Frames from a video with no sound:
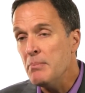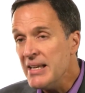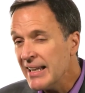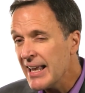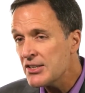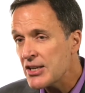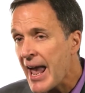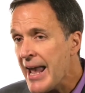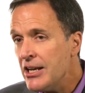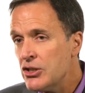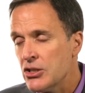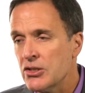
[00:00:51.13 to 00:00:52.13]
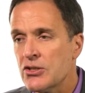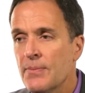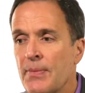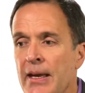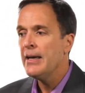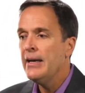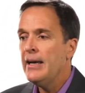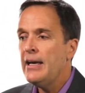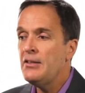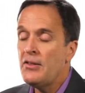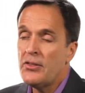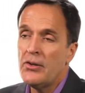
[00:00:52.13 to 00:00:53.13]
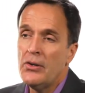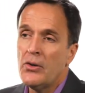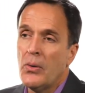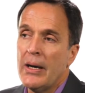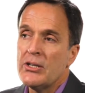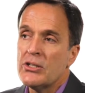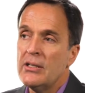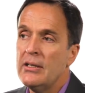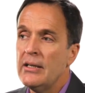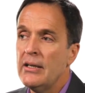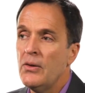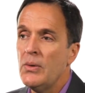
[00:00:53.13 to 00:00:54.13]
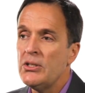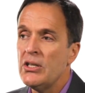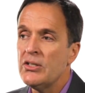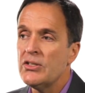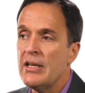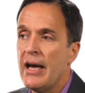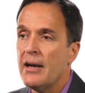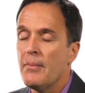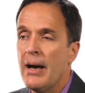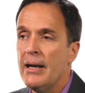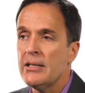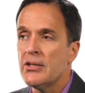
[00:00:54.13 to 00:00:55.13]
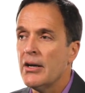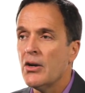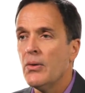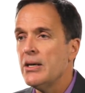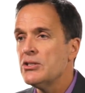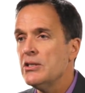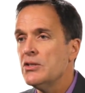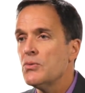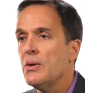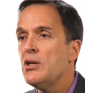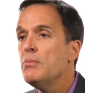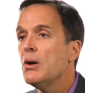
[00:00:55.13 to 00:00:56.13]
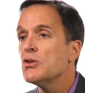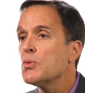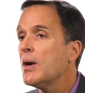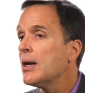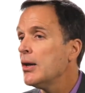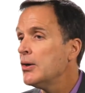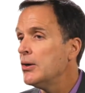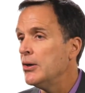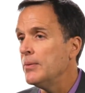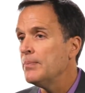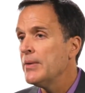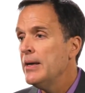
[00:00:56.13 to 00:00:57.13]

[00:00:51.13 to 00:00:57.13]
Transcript: be less anxious. And then the third question, uh, which is not a monetary question, is what do you most want to learn?